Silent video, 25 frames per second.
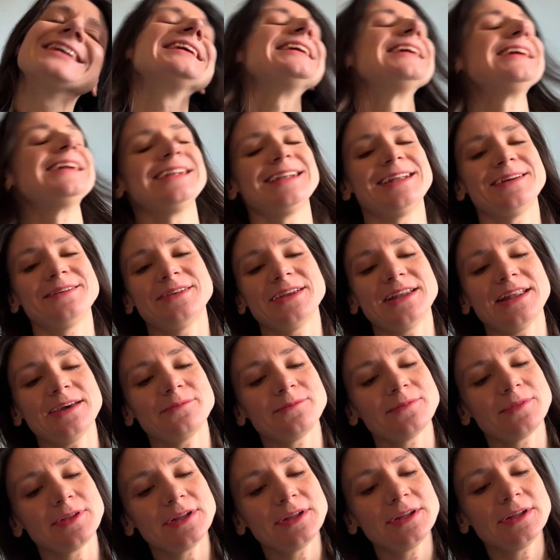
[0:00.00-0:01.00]
I read it.
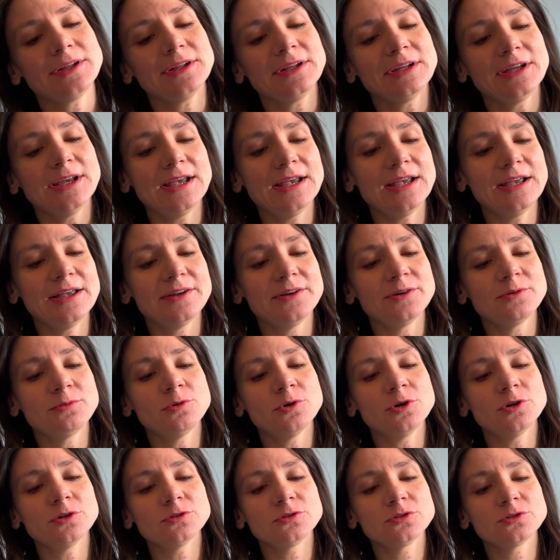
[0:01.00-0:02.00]
In a
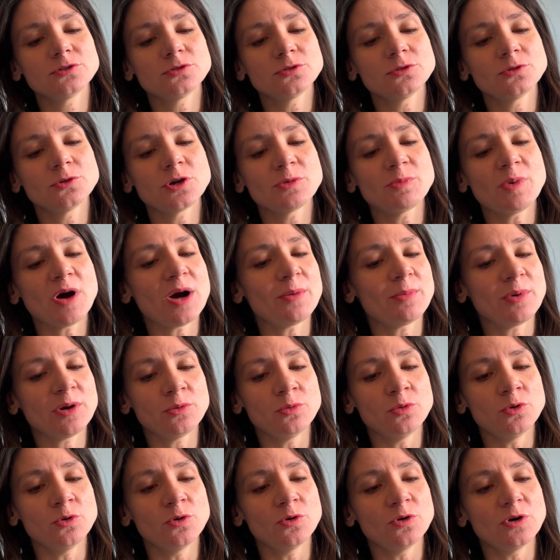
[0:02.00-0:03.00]
world torn apart by
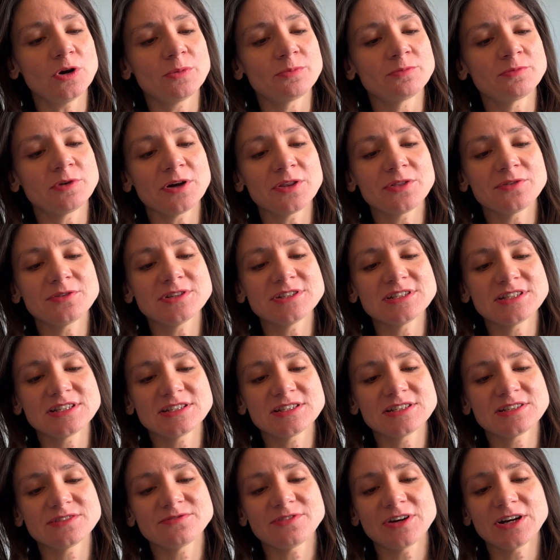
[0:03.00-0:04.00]
war, a brother and sister
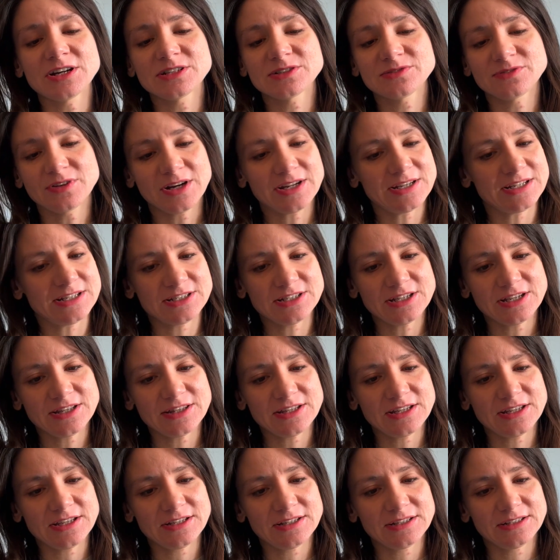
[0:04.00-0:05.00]
fight to find each other.
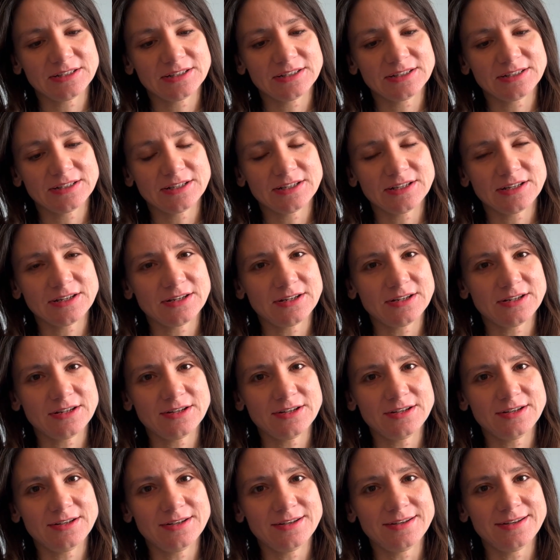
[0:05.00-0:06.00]

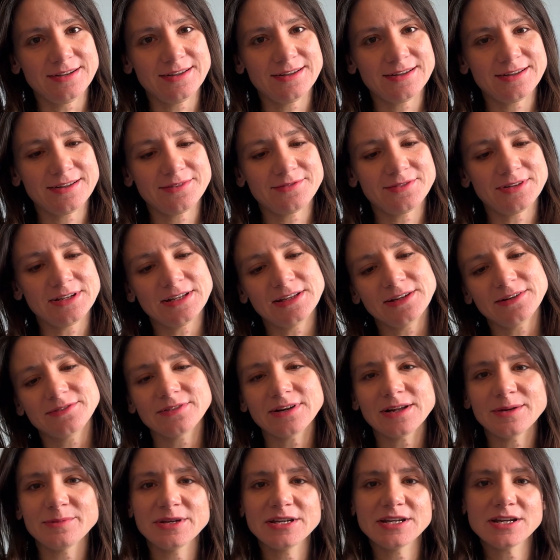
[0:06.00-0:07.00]
Love a little family
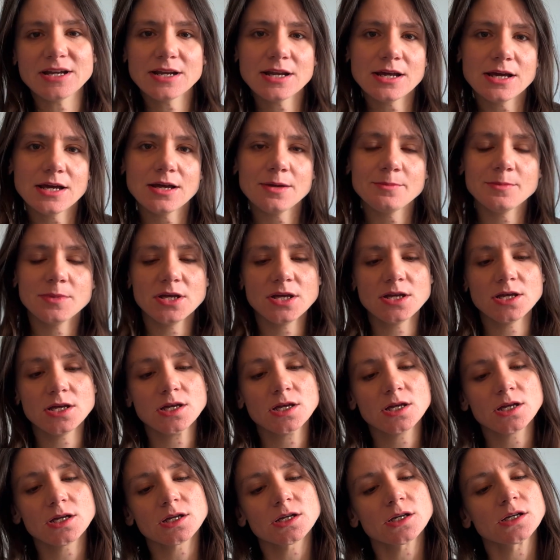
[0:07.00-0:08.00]

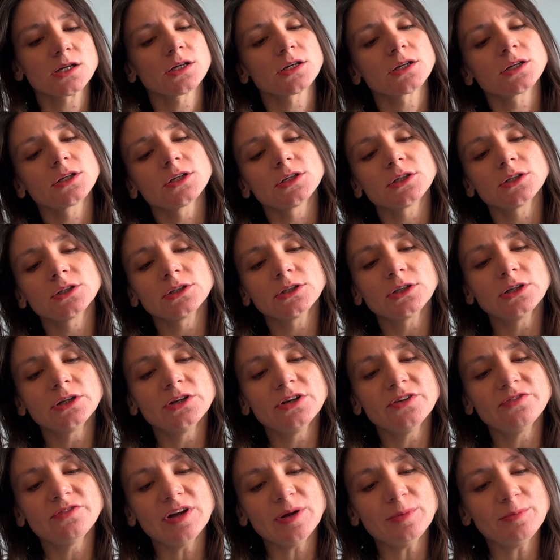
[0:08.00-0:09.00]
dynamic.
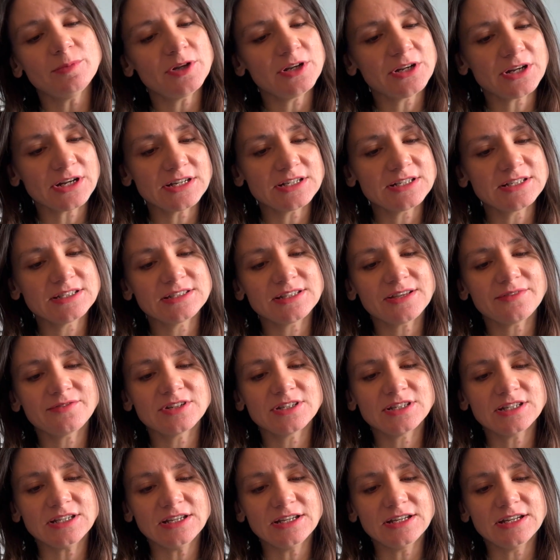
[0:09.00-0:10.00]
November
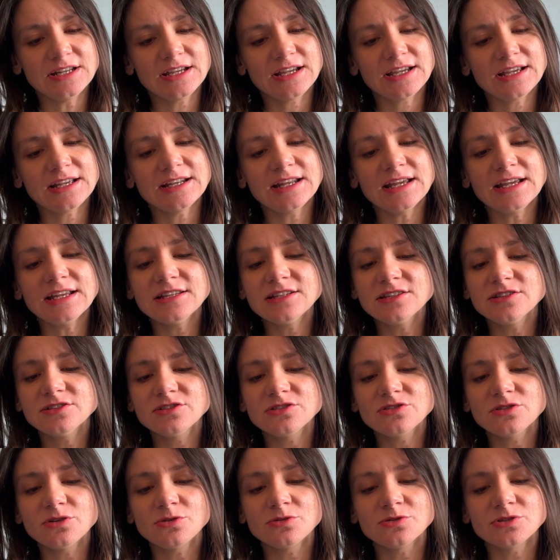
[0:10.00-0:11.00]
1917, Canadian
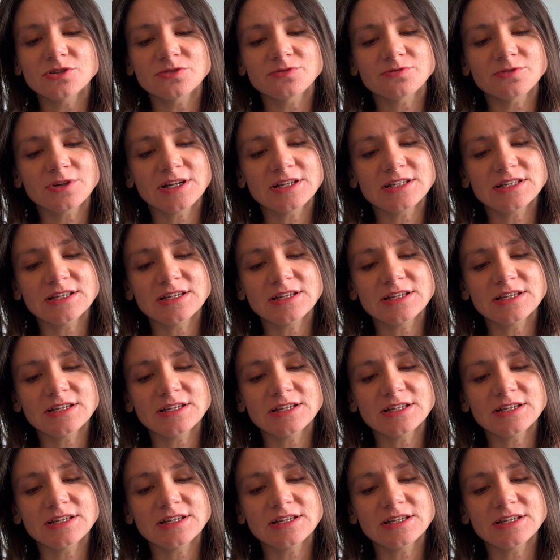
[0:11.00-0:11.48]
soldier Freddie